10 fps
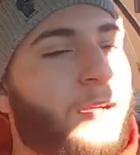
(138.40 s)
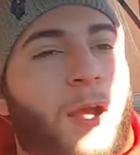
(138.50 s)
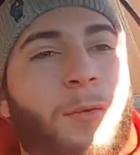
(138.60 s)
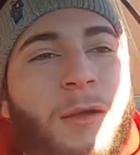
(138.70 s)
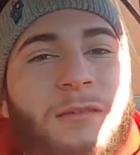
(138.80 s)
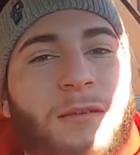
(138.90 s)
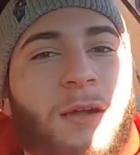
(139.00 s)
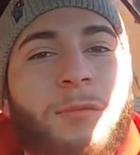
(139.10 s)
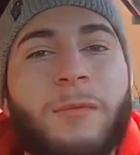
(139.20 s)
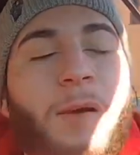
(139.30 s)
I watched a
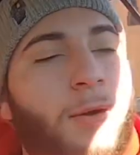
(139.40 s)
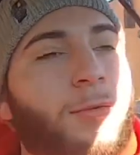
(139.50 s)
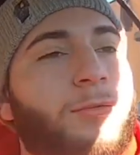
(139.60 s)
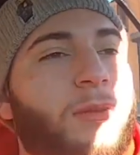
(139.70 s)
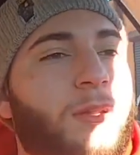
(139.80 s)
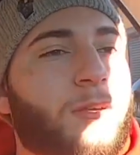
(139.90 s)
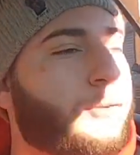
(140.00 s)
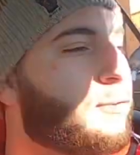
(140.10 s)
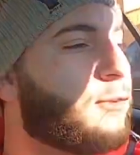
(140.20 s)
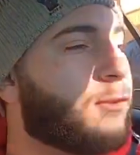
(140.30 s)
couple of my own
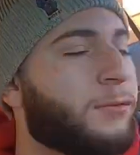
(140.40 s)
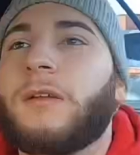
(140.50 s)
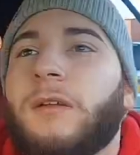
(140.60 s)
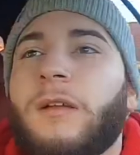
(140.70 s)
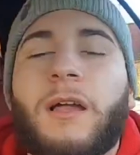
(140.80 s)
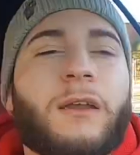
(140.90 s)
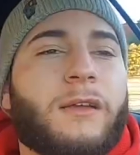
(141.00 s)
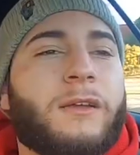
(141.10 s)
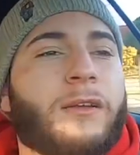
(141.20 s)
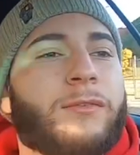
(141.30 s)
videos, got
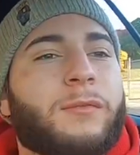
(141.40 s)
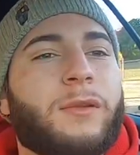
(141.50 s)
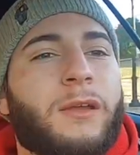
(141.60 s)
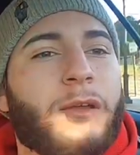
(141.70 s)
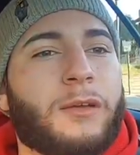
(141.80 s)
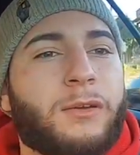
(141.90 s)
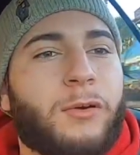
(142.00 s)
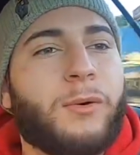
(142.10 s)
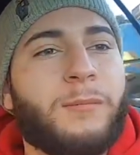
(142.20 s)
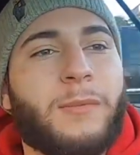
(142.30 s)
an idea from there, you
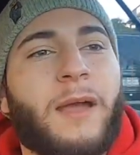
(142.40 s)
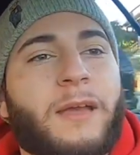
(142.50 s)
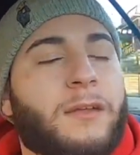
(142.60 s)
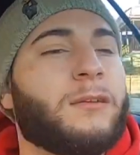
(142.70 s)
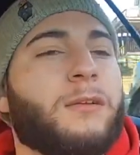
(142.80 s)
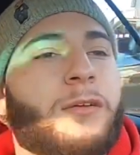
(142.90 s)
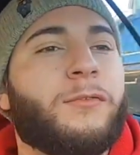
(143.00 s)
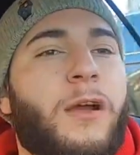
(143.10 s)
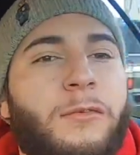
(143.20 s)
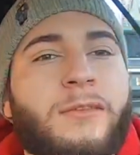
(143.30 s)
know, went back,
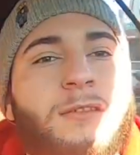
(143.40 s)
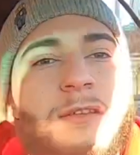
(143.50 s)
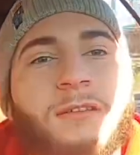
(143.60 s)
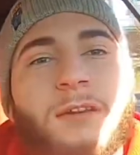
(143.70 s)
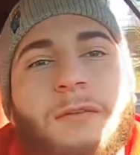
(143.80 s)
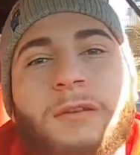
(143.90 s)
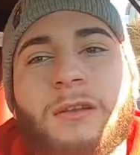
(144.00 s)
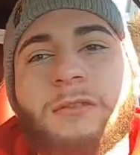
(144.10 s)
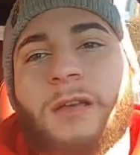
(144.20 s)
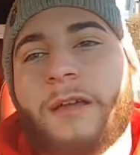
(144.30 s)
found receipts and
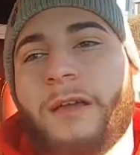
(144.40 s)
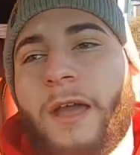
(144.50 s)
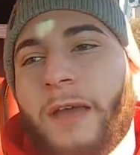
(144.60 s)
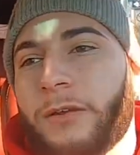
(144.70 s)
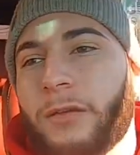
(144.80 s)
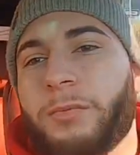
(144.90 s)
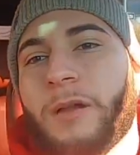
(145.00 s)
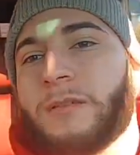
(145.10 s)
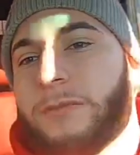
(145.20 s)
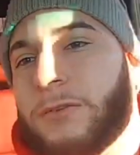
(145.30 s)
everything so I could get accurate
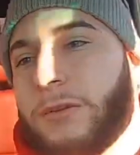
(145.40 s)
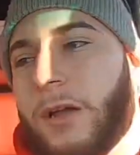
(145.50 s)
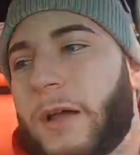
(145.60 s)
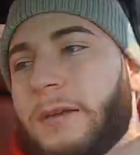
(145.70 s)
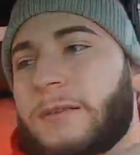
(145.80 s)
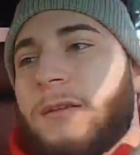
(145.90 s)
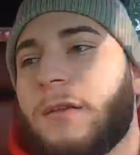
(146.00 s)
prices for you guys.